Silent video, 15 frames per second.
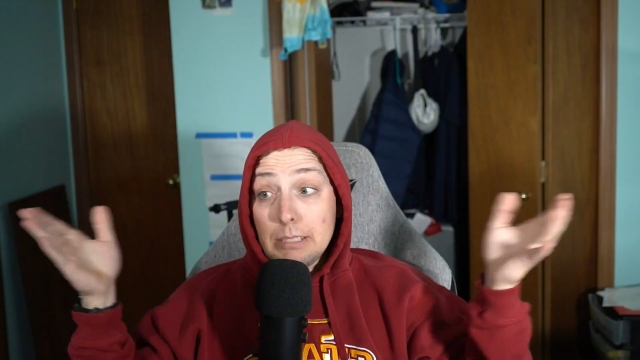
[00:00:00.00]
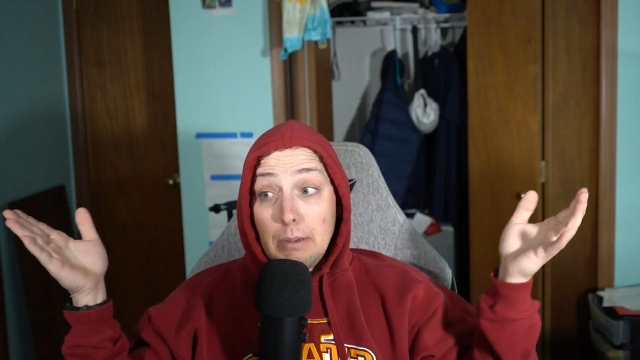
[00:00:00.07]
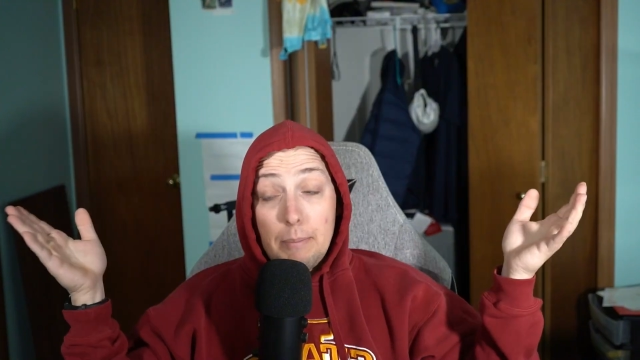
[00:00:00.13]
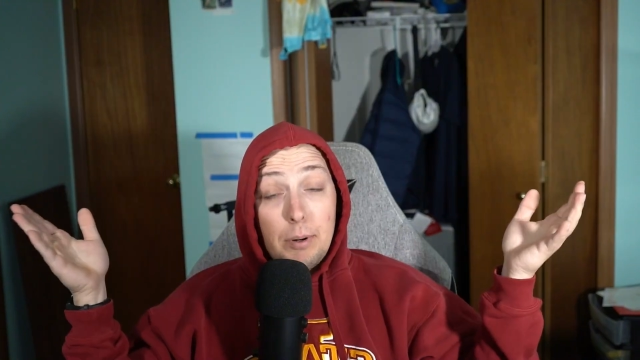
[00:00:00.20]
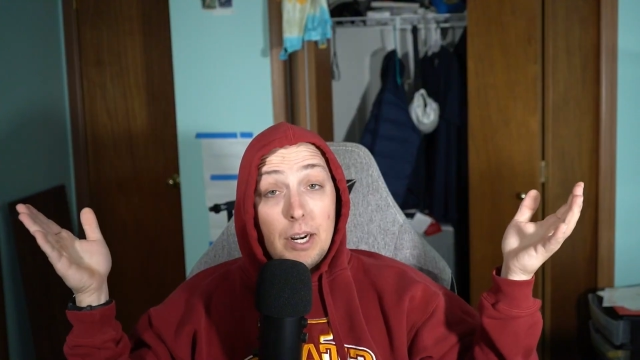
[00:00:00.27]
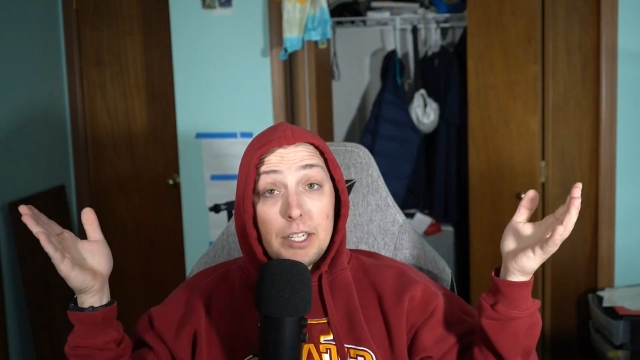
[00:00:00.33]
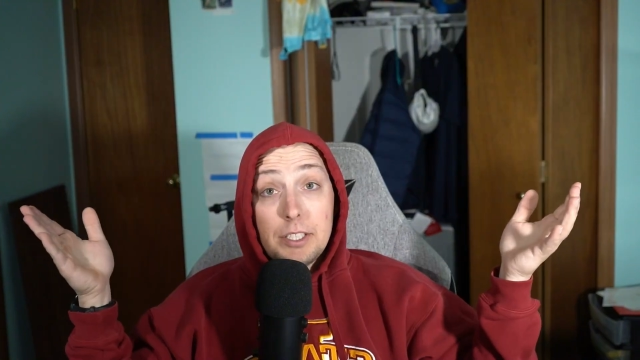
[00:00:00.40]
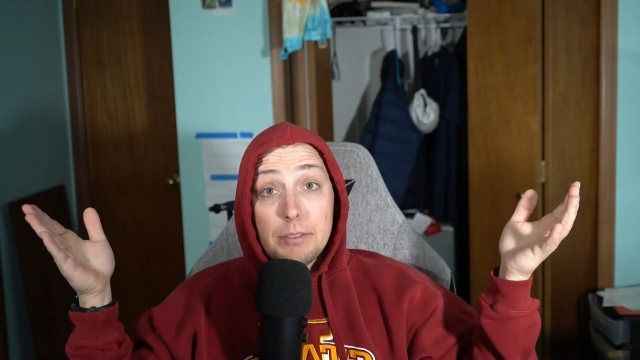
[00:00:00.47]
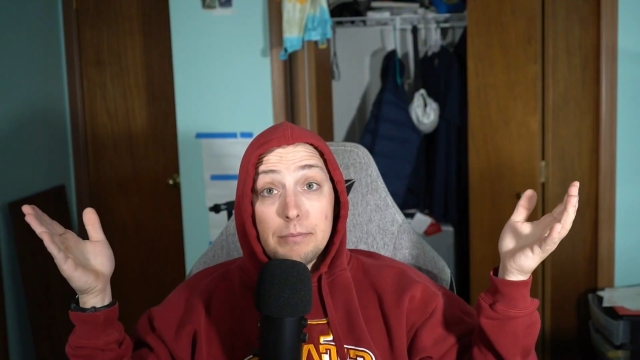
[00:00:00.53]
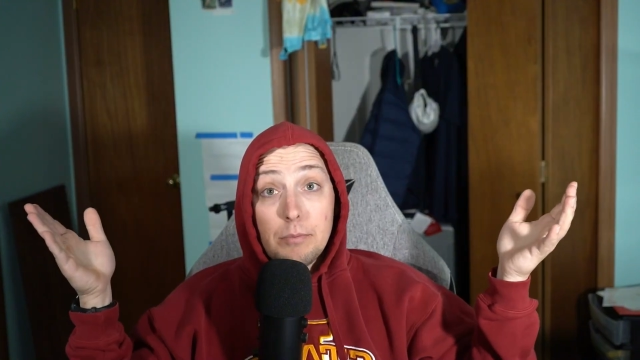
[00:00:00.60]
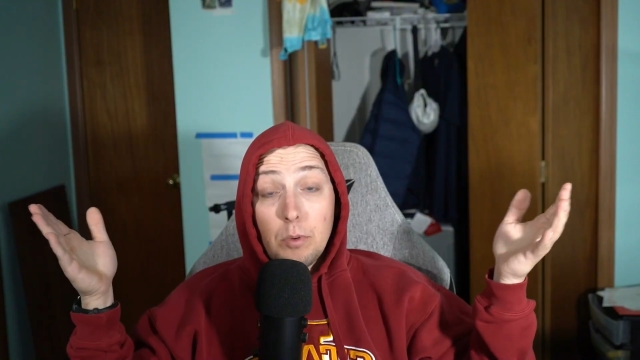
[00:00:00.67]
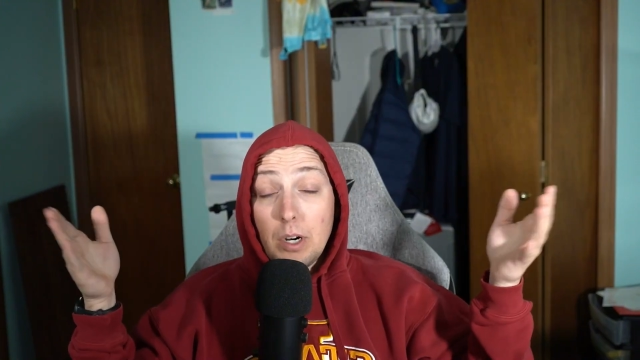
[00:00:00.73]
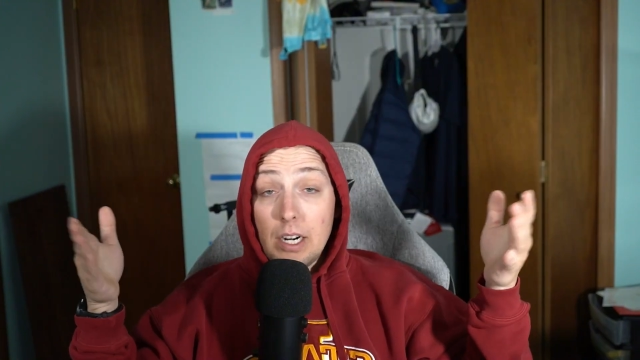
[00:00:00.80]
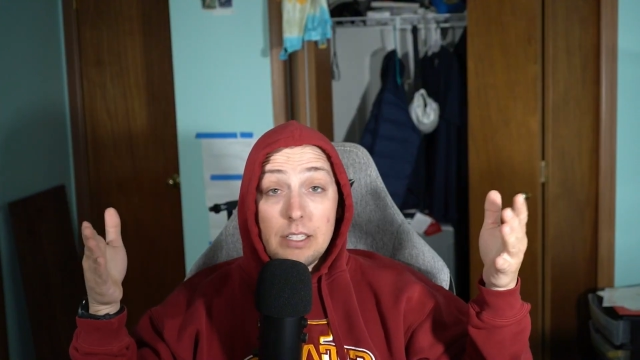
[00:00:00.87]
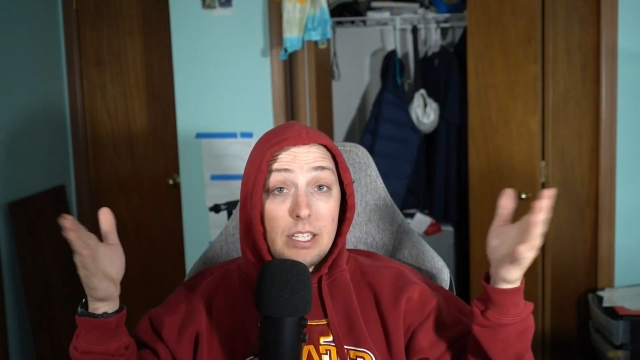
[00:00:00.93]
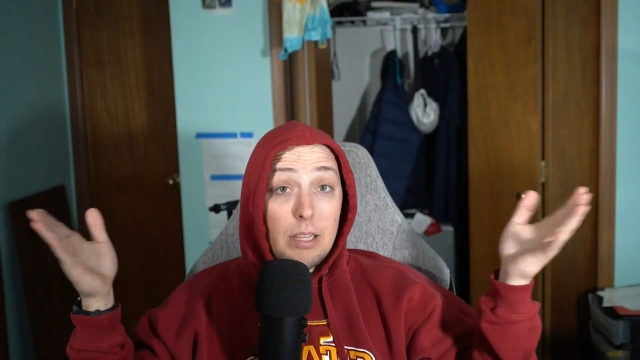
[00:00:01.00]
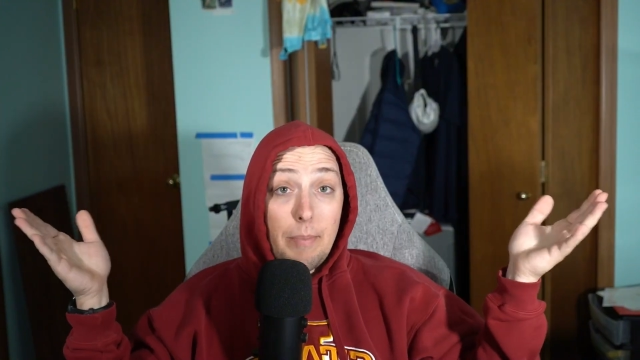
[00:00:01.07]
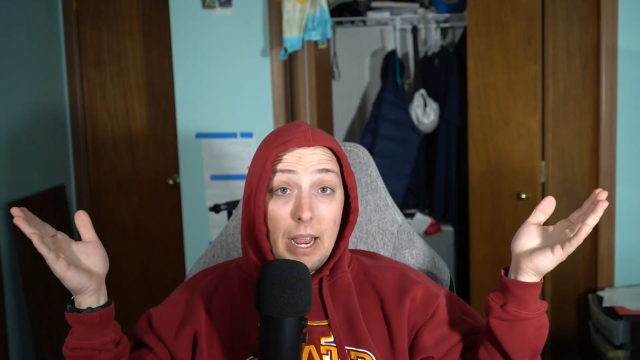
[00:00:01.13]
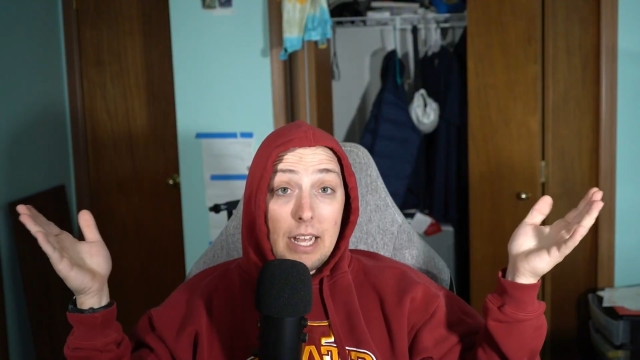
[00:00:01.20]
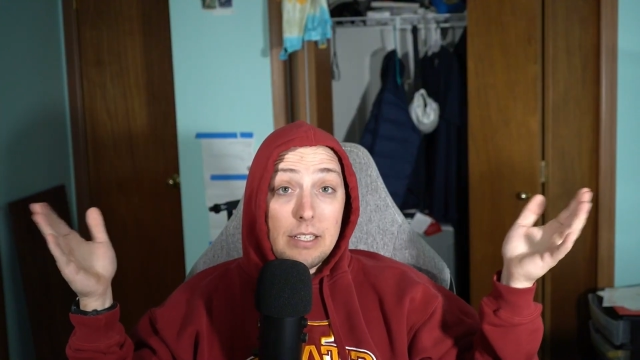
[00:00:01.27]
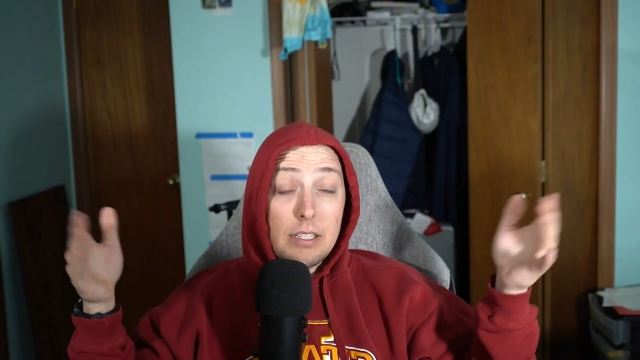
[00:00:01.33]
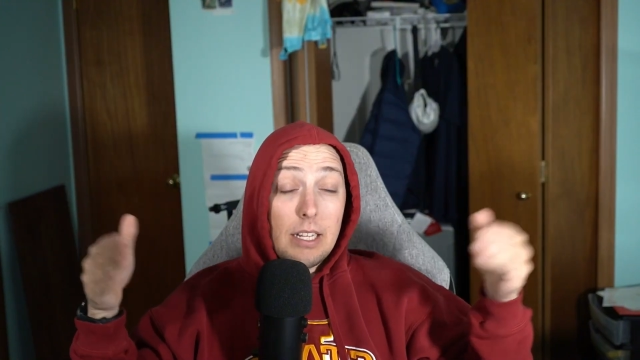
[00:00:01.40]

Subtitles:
my prediction. We're going to see the bans.